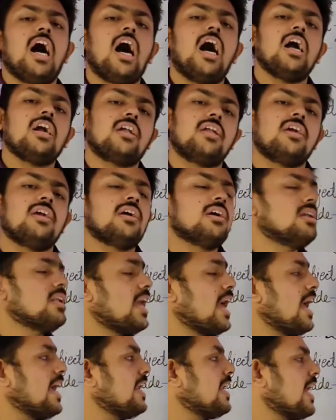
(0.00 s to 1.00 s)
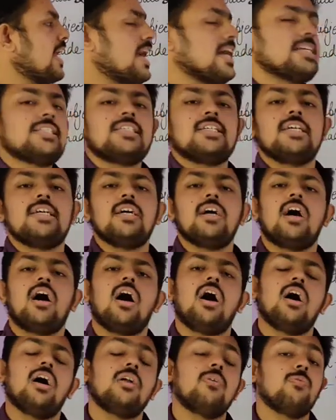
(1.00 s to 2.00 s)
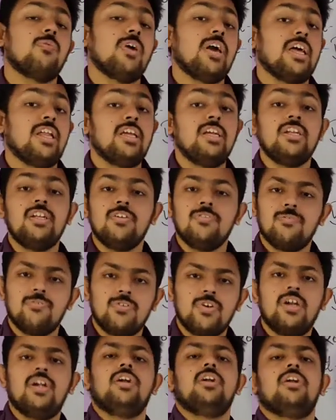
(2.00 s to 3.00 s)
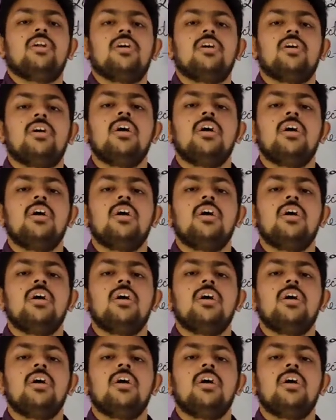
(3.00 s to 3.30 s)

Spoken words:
article and essay are very different.